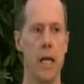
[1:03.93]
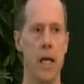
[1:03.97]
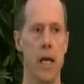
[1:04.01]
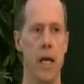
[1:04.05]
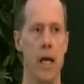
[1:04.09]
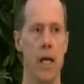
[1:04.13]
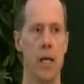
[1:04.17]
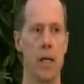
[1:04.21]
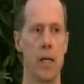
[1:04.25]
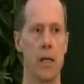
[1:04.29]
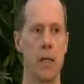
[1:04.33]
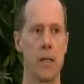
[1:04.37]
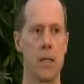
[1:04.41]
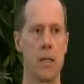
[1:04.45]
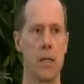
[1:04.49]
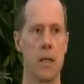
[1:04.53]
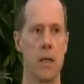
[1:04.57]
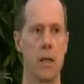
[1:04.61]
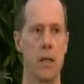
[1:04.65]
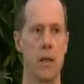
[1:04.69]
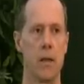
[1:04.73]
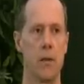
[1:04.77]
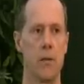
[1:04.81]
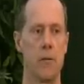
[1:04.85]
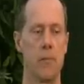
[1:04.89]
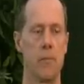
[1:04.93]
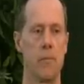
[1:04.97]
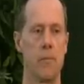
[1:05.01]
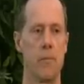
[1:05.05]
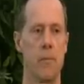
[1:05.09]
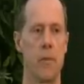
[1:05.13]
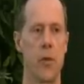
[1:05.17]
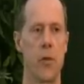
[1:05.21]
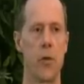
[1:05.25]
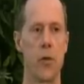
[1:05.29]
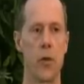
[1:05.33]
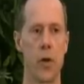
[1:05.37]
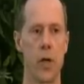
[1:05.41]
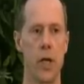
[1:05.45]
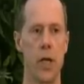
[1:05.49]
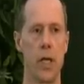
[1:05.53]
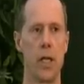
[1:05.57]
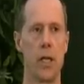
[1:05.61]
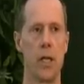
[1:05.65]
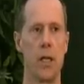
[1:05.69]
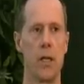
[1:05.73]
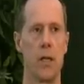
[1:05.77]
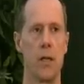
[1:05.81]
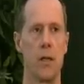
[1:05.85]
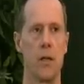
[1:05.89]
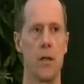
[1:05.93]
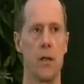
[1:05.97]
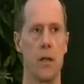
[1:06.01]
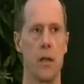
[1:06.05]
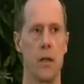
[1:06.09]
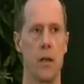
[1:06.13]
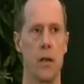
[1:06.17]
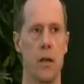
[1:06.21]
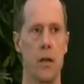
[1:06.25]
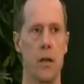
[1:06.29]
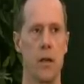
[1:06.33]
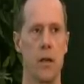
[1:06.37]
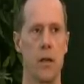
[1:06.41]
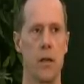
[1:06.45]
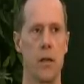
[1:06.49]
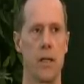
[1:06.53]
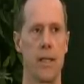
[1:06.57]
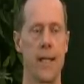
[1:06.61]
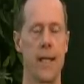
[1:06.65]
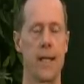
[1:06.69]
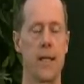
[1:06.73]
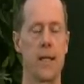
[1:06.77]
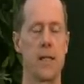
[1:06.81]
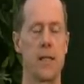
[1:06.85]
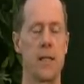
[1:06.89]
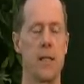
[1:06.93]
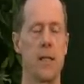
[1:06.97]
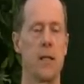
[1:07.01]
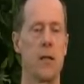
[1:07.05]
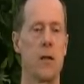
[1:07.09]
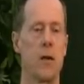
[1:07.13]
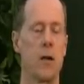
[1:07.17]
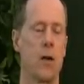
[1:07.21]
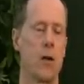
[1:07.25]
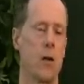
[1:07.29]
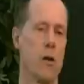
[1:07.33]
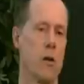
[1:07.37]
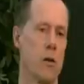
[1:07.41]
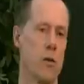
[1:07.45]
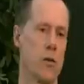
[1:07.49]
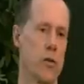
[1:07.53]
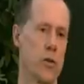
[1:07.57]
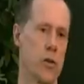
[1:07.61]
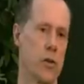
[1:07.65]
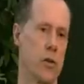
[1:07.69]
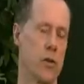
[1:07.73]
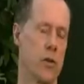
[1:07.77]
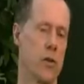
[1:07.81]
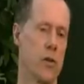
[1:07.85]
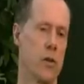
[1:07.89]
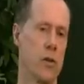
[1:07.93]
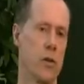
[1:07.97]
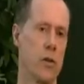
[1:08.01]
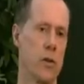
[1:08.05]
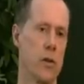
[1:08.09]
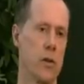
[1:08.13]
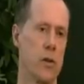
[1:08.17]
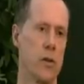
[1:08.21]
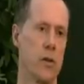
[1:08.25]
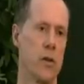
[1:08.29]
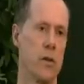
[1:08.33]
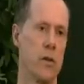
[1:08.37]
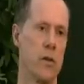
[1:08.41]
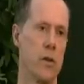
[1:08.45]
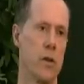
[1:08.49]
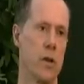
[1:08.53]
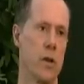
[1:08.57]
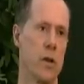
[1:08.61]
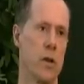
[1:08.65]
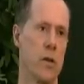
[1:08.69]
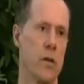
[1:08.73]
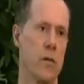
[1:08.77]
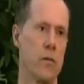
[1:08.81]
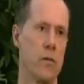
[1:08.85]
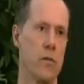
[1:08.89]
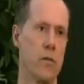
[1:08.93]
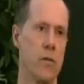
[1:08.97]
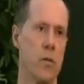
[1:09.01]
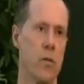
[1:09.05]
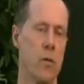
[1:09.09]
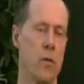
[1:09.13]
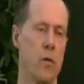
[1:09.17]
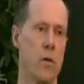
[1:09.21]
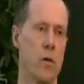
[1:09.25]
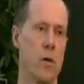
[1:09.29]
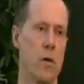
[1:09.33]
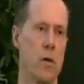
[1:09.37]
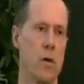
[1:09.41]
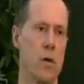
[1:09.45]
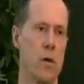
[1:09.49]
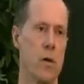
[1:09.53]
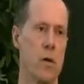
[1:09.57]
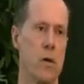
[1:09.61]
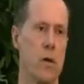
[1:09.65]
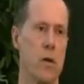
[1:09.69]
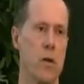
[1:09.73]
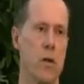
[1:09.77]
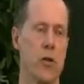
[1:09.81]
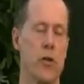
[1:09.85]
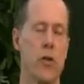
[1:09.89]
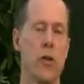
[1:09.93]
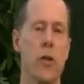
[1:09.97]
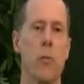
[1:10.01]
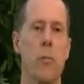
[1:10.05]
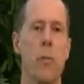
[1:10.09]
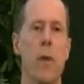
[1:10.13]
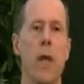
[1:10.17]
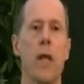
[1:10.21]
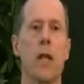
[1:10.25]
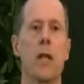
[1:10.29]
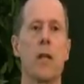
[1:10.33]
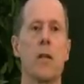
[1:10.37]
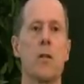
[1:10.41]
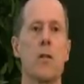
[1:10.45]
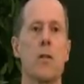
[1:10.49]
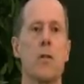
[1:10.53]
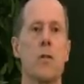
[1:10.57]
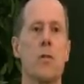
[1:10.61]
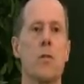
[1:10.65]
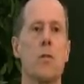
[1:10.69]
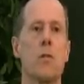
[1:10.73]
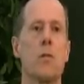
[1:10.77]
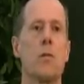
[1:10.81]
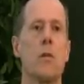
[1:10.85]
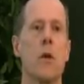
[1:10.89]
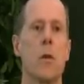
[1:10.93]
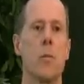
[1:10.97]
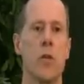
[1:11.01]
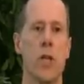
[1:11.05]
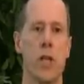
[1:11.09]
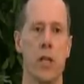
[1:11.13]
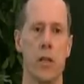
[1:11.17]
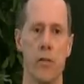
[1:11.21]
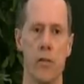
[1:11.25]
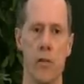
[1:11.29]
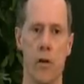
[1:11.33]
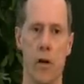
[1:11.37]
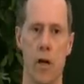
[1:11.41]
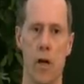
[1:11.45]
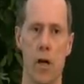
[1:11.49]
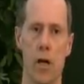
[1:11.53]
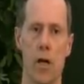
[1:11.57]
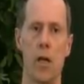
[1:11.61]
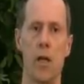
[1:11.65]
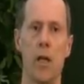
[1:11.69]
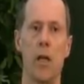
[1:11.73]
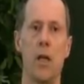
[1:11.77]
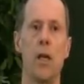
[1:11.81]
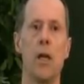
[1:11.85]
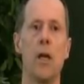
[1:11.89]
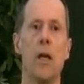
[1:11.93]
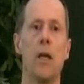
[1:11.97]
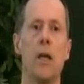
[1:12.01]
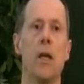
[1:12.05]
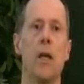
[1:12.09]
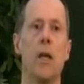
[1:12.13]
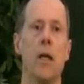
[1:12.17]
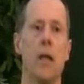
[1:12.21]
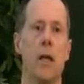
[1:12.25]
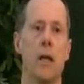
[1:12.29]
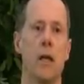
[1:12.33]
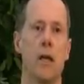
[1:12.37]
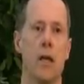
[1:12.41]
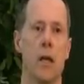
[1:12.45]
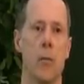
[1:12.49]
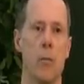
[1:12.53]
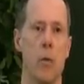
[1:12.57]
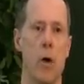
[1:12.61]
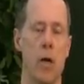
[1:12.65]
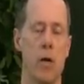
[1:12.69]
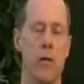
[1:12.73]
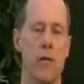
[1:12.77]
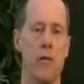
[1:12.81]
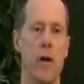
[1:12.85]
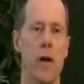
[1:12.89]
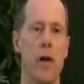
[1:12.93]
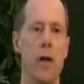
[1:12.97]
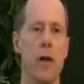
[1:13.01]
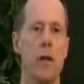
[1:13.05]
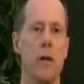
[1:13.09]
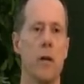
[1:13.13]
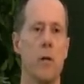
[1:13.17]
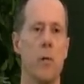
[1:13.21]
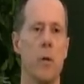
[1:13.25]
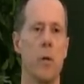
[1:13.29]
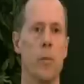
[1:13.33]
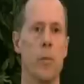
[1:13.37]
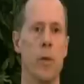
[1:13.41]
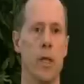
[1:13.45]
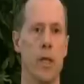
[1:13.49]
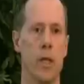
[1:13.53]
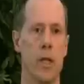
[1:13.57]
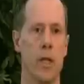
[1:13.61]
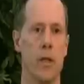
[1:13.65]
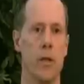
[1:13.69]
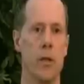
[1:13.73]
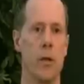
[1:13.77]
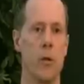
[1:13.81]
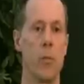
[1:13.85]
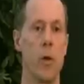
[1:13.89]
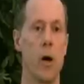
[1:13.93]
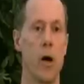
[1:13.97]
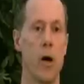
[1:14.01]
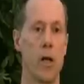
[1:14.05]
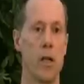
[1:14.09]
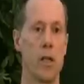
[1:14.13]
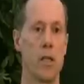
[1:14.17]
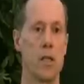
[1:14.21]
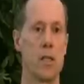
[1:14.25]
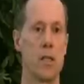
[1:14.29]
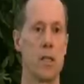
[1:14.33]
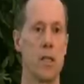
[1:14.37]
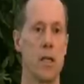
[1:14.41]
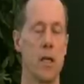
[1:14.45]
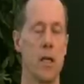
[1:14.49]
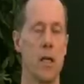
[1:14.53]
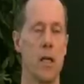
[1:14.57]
And thirdly, a tendency in our culture for certain men to objectify and commodify women and their bodies.